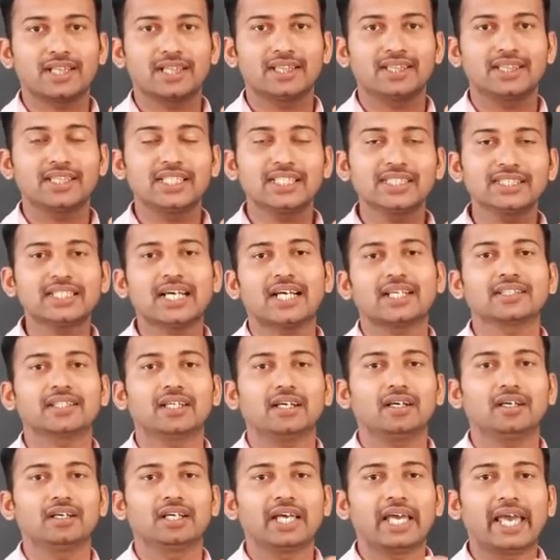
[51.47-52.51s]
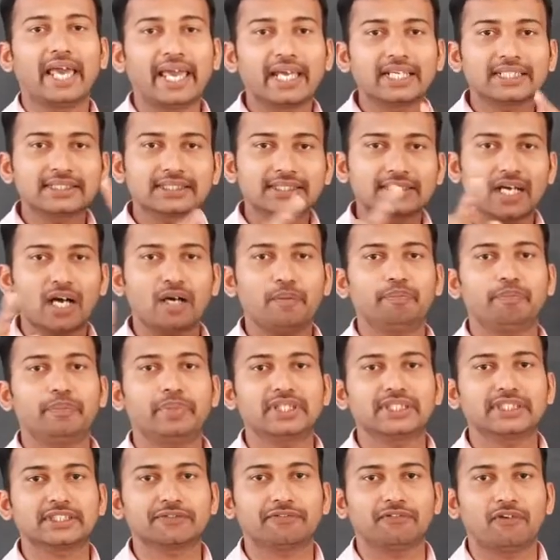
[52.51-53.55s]
These are the
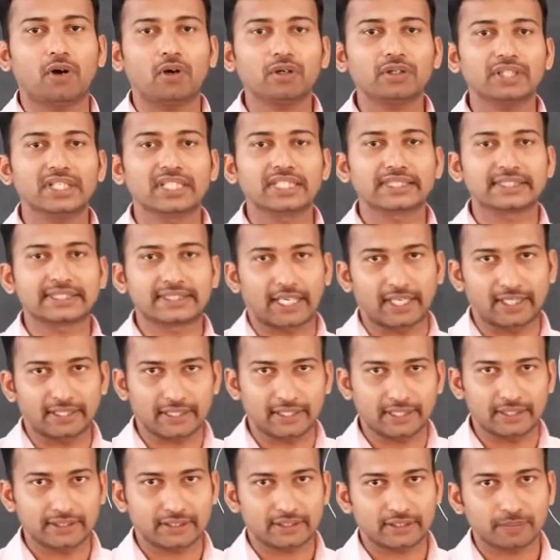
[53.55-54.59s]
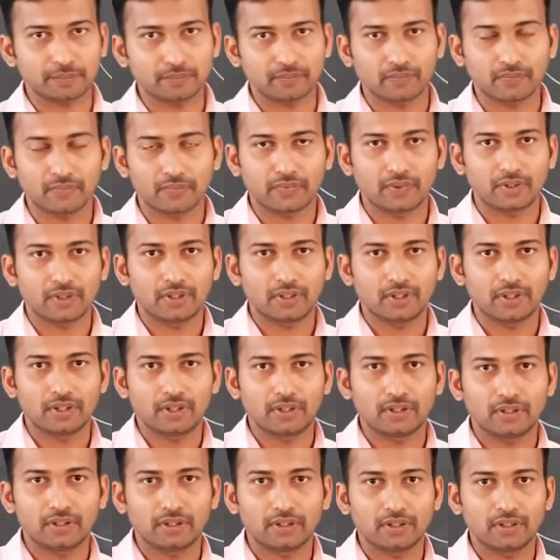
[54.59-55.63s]
examples for circles.
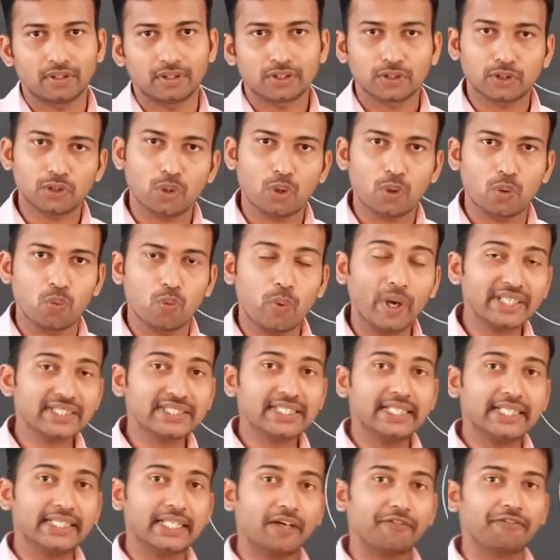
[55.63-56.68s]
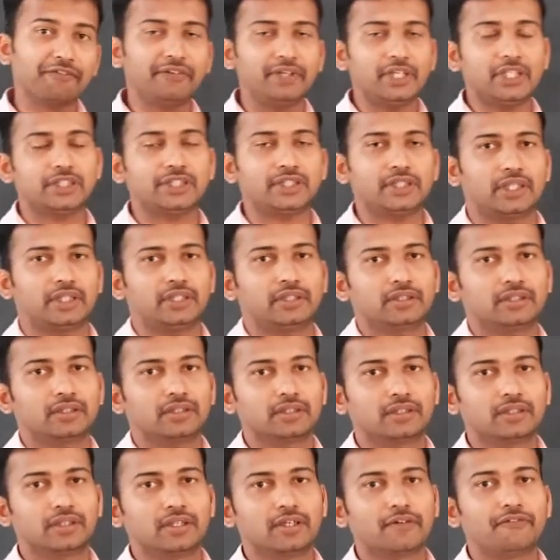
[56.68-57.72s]
So, what is the definition
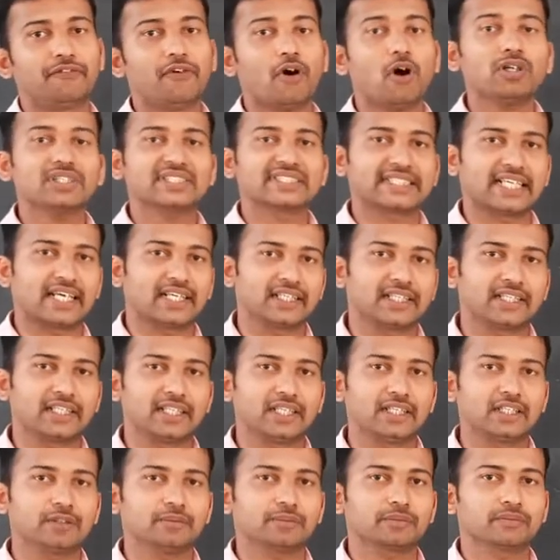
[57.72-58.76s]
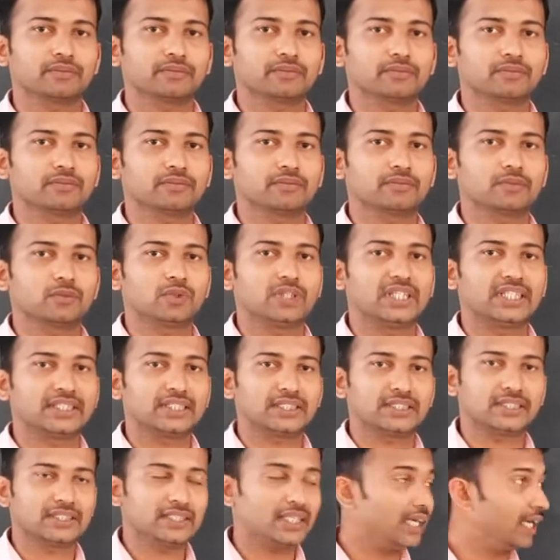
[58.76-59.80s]
for circle? Let
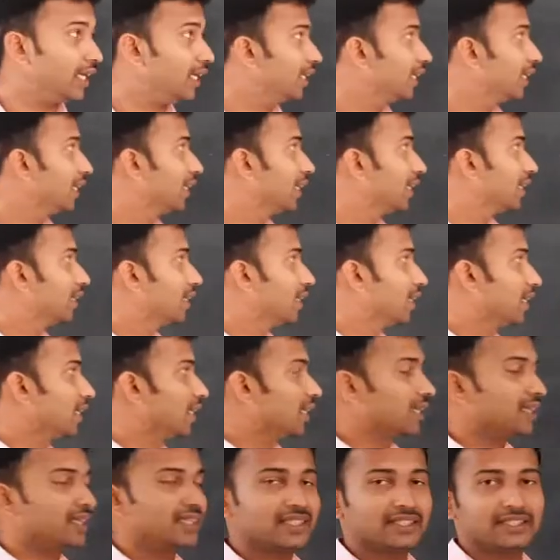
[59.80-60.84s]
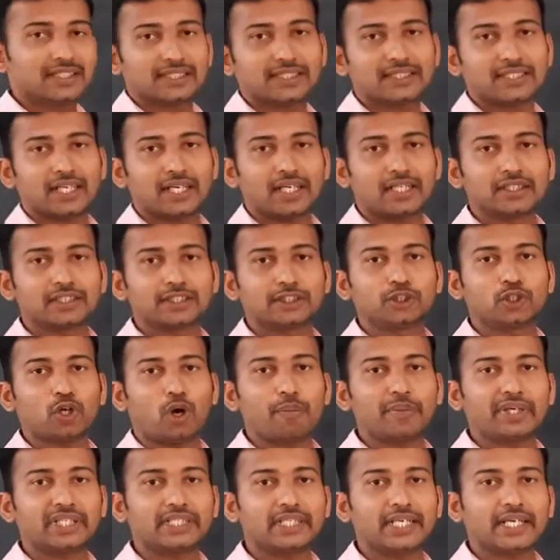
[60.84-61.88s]
us see. This is the
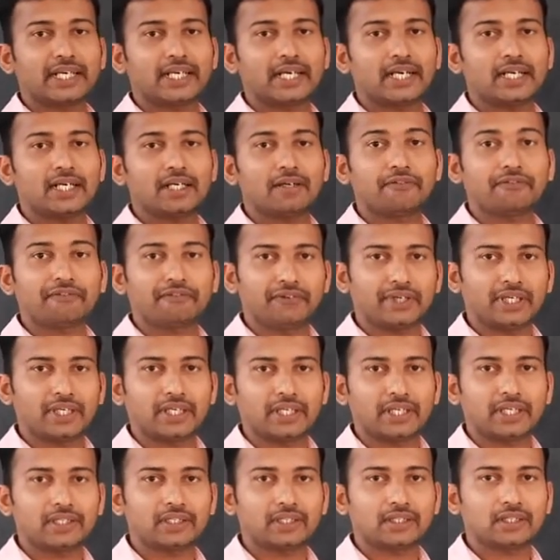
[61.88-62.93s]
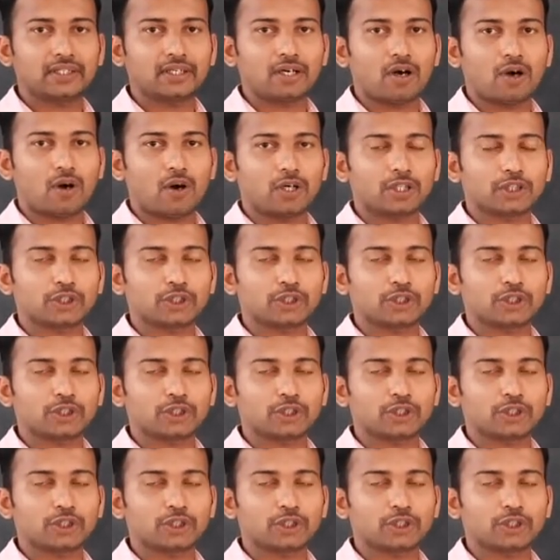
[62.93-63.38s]
geometrical figure or